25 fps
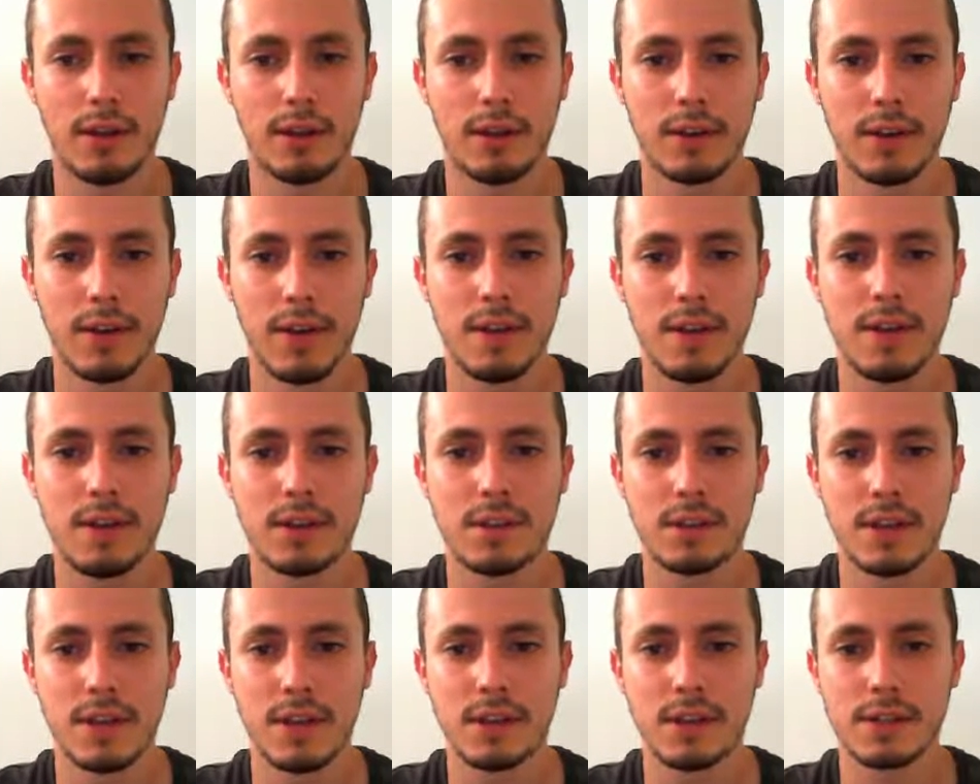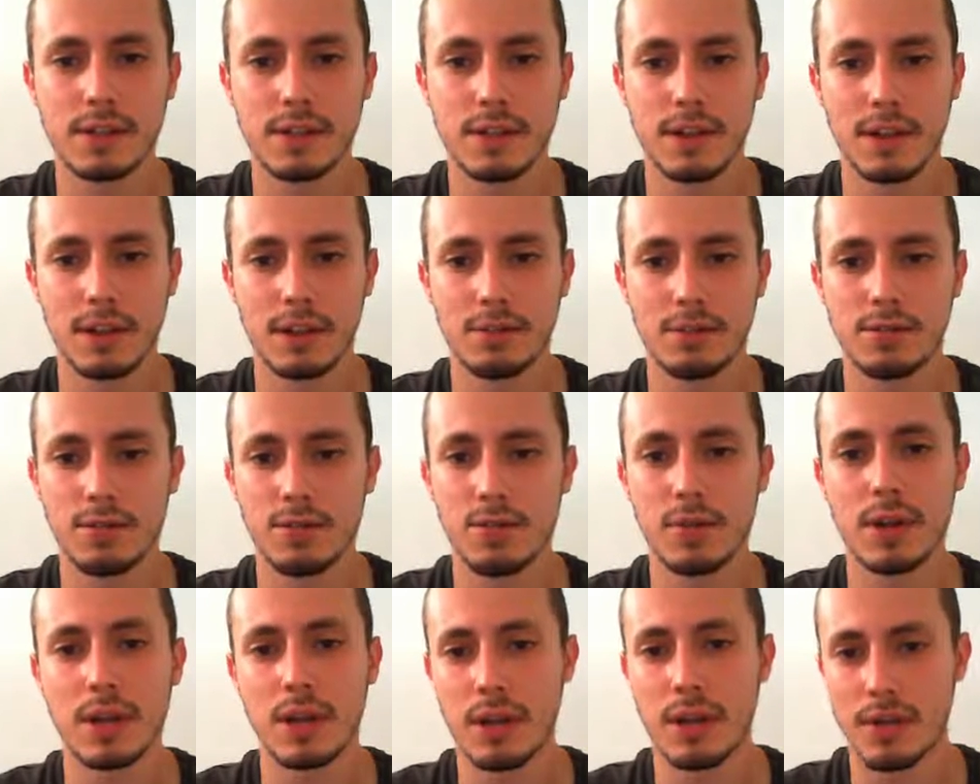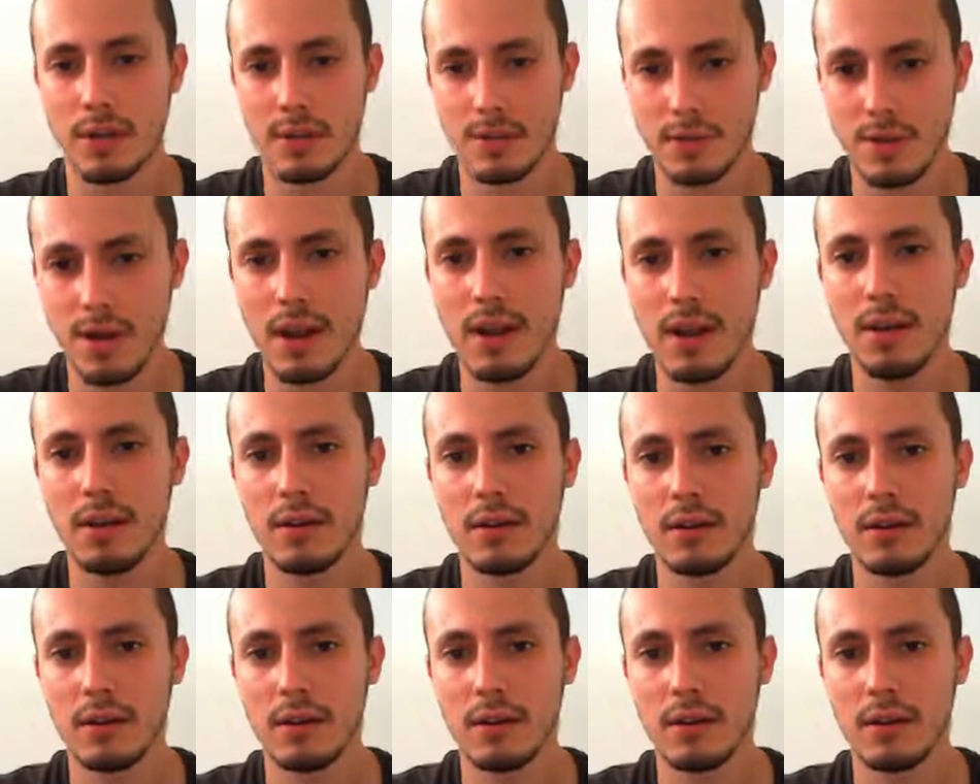king e6 and rook e3,